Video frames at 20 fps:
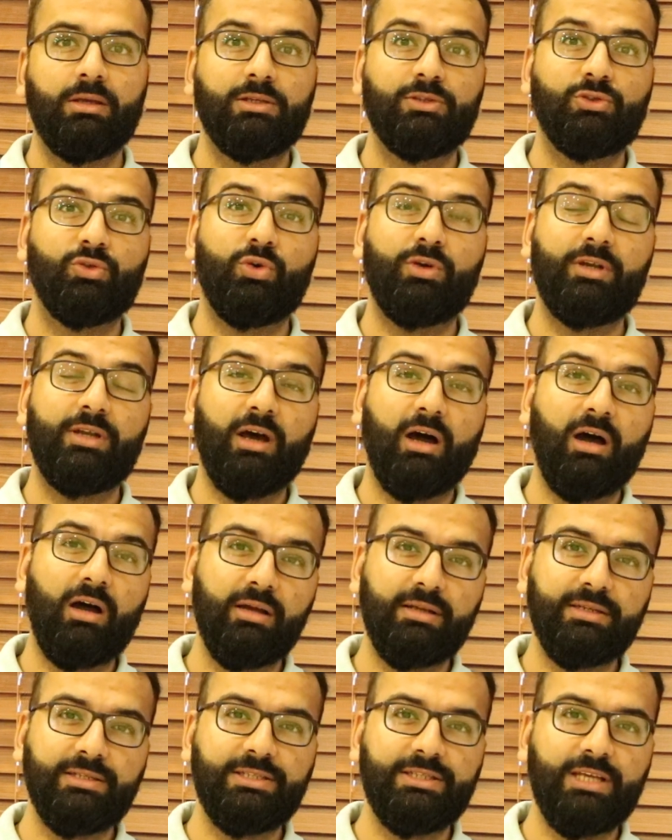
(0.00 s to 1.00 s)
So
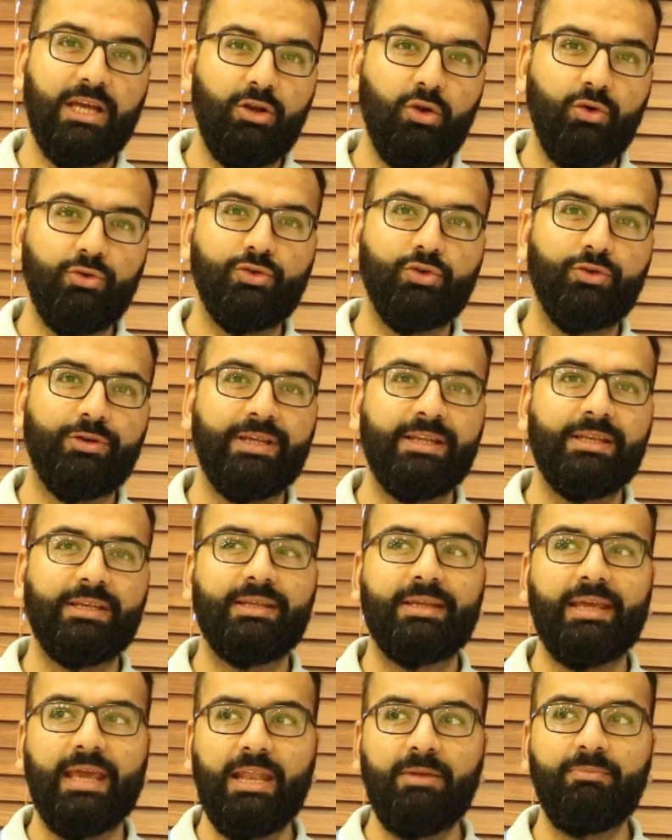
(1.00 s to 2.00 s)
dark yellow
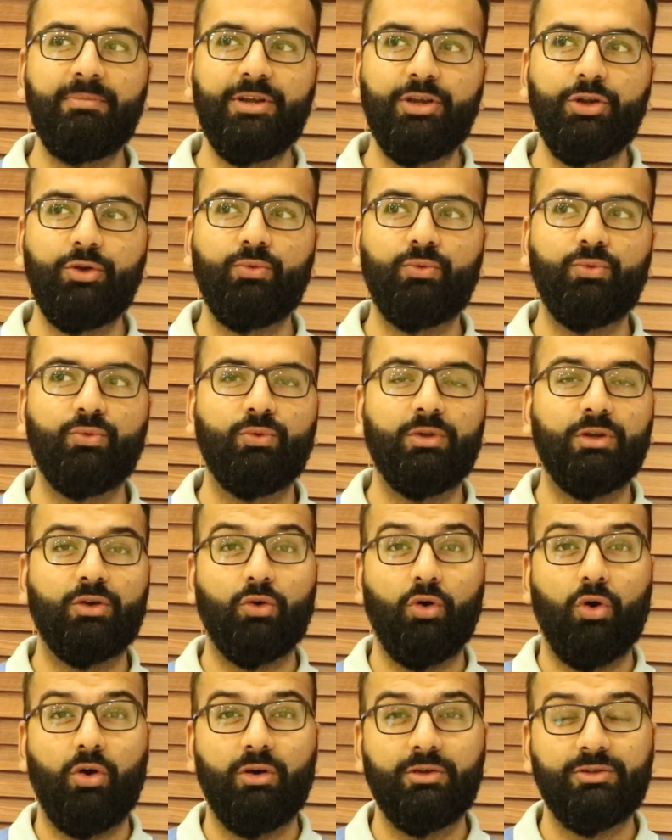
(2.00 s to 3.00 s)
urine can be due to the
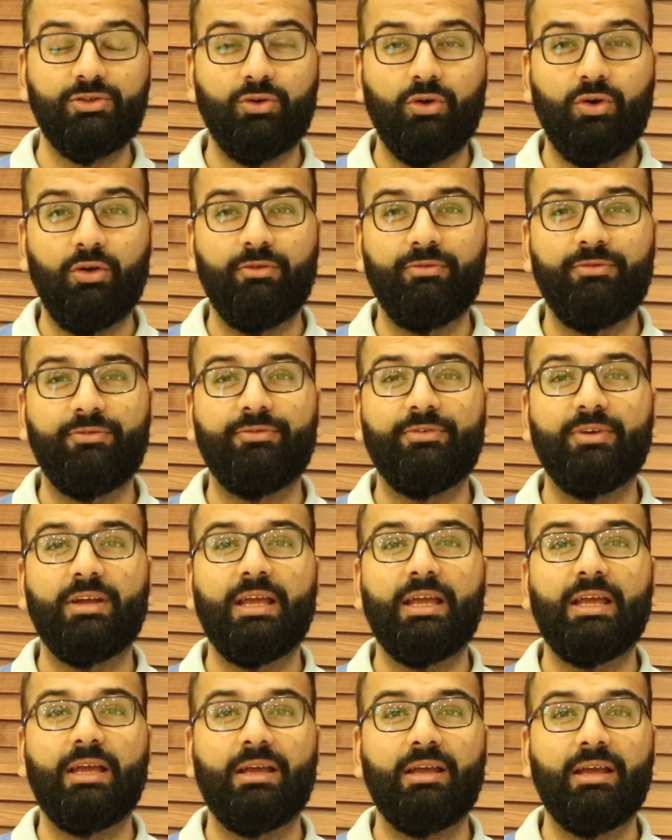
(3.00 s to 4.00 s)
cause of
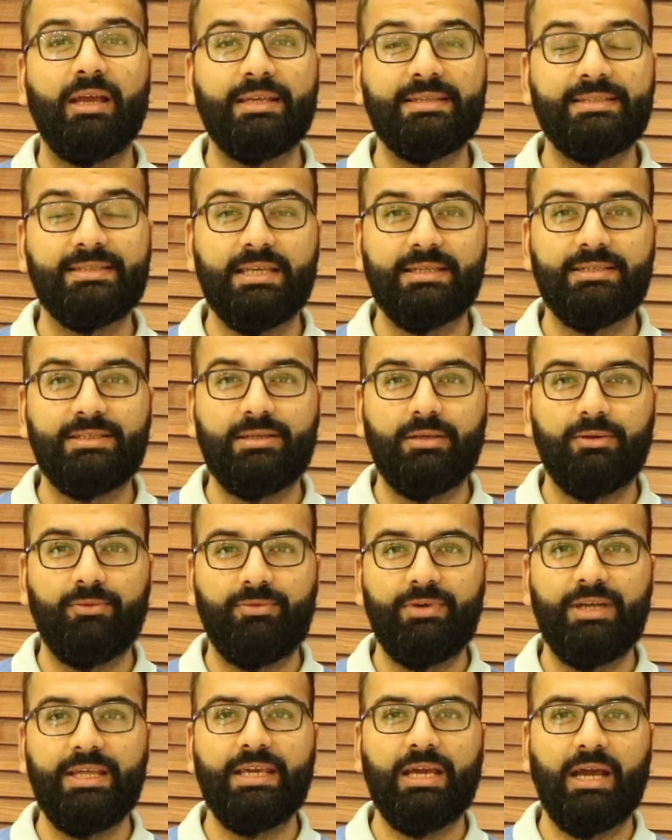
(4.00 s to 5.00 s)

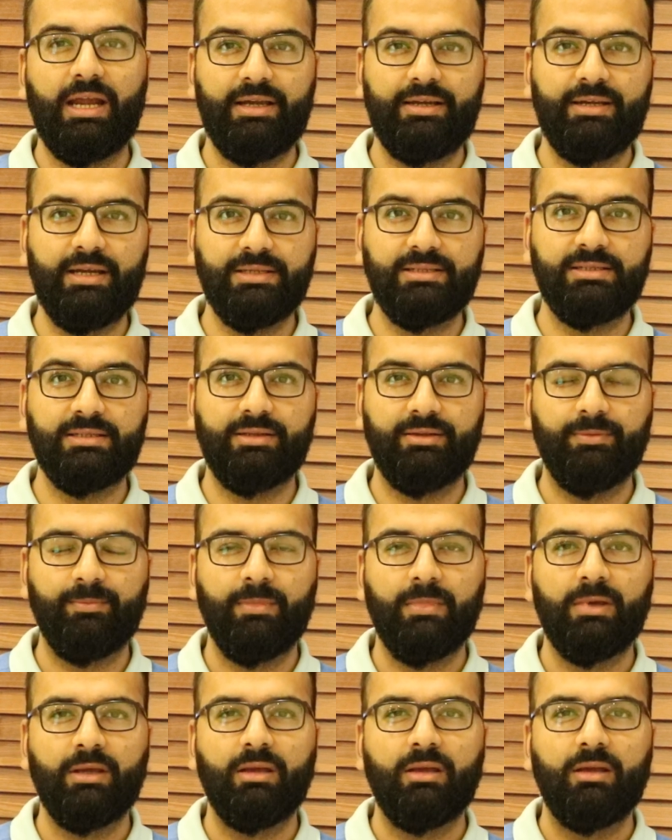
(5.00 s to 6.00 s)
excessive dehydration.
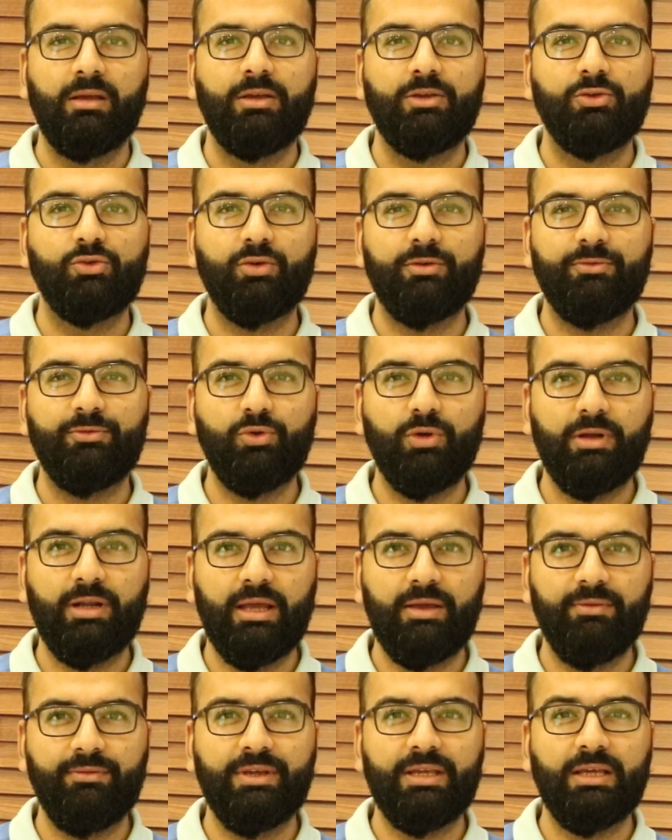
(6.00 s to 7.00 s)
So if you are
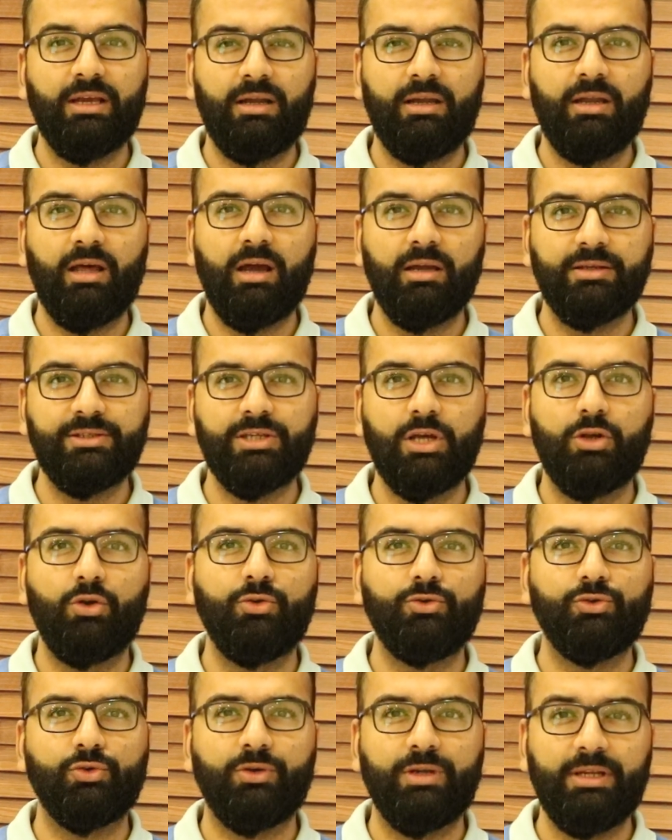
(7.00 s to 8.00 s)
having a dark yellow
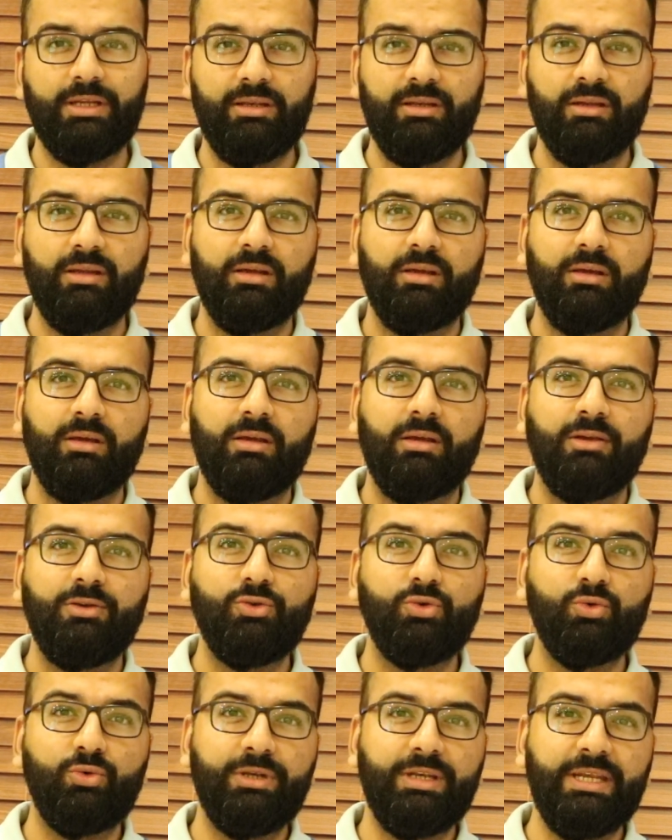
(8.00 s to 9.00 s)
urine,
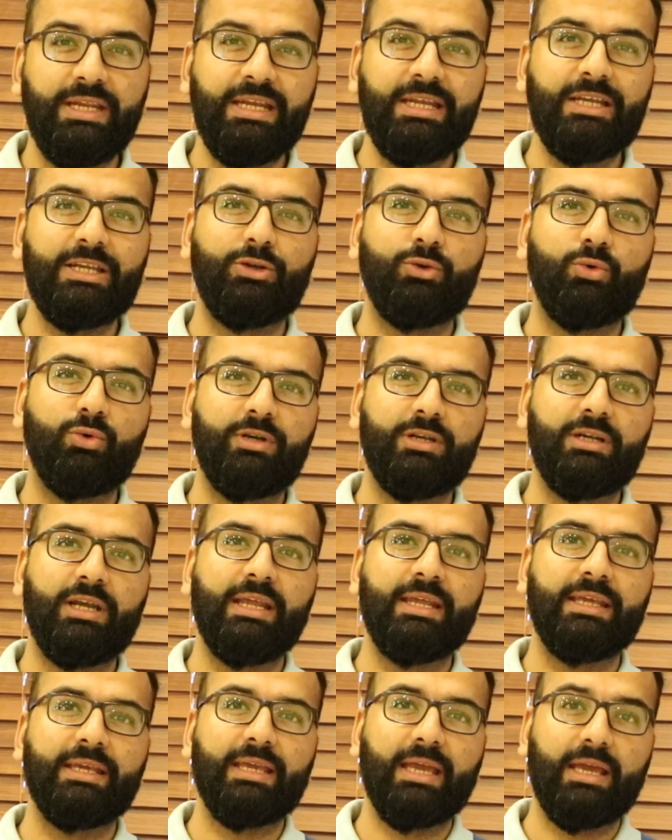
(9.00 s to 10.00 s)
you need to
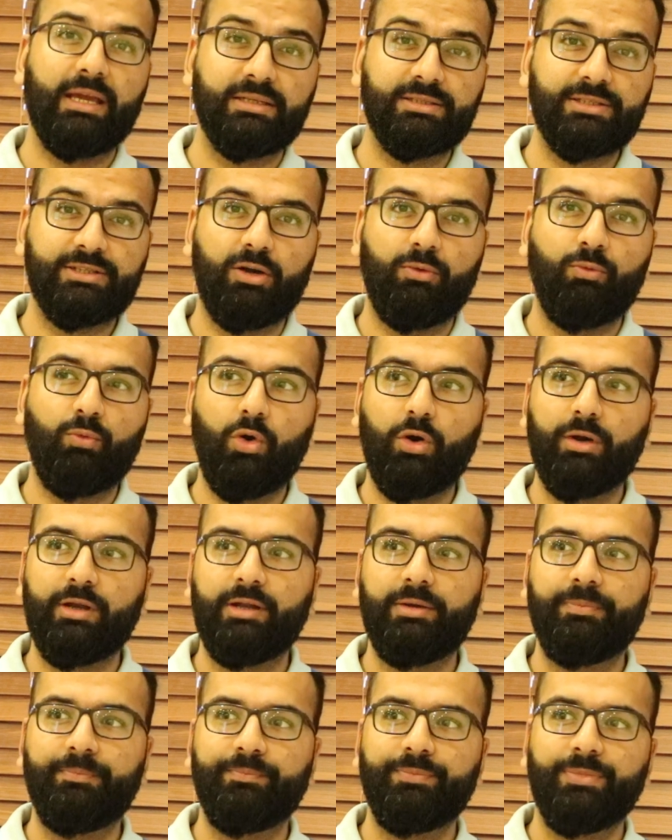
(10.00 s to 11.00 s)
drink extra
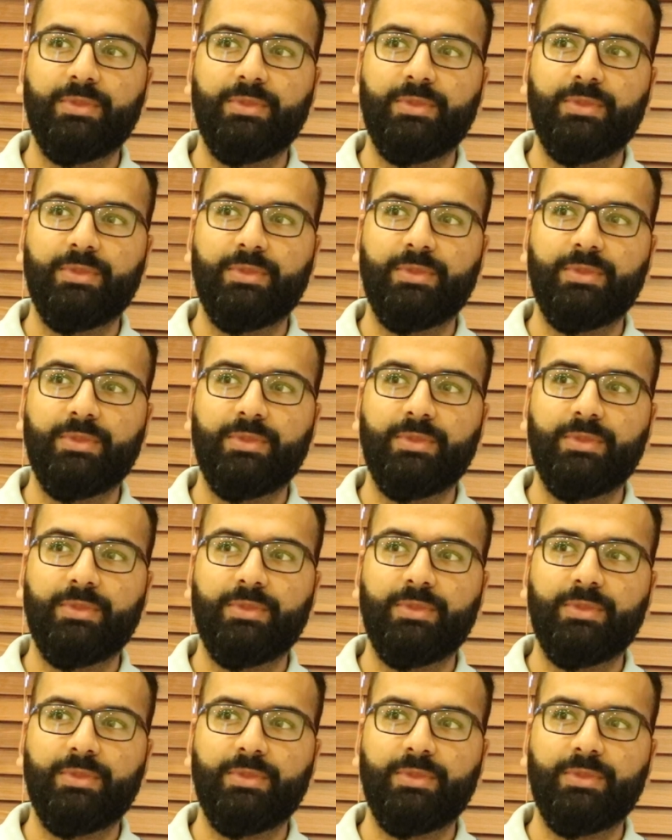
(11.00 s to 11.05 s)
water.